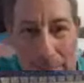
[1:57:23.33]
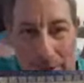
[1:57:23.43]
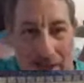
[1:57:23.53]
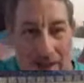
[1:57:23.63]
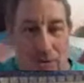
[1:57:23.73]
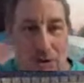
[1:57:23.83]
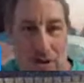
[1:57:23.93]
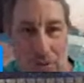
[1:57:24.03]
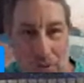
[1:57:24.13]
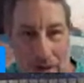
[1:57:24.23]
after Jethro
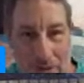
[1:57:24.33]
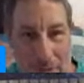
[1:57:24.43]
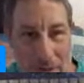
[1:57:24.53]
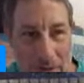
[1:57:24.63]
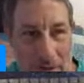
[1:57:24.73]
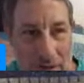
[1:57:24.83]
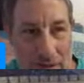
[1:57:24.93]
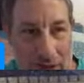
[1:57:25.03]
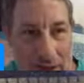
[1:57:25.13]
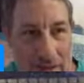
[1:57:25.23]
gave him the
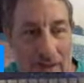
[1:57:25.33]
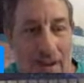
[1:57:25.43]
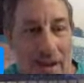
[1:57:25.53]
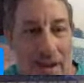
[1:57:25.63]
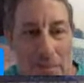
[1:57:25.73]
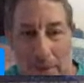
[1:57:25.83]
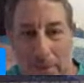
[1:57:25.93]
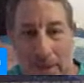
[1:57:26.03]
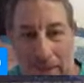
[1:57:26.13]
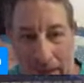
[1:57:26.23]
advice. Maybe he
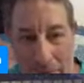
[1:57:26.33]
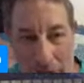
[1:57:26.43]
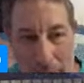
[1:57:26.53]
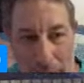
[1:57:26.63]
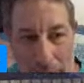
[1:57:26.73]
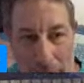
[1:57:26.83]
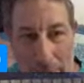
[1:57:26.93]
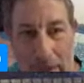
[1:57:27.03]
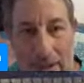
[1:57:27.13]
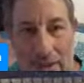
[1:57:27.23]
came to the people and
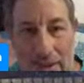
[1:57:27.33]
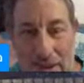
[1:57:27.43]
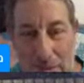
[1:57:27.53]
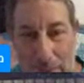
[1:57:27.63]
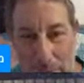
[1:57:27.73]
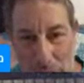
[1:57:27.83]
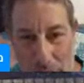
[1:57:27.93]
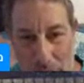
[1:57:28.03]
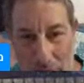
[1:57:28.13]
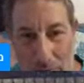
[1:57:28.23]
said to the people, should I do
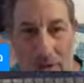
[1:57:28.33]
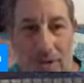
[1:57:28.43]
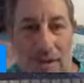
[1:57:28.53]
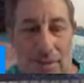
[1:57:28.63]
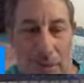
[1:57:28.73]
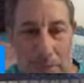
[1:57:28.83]
this? And the people said,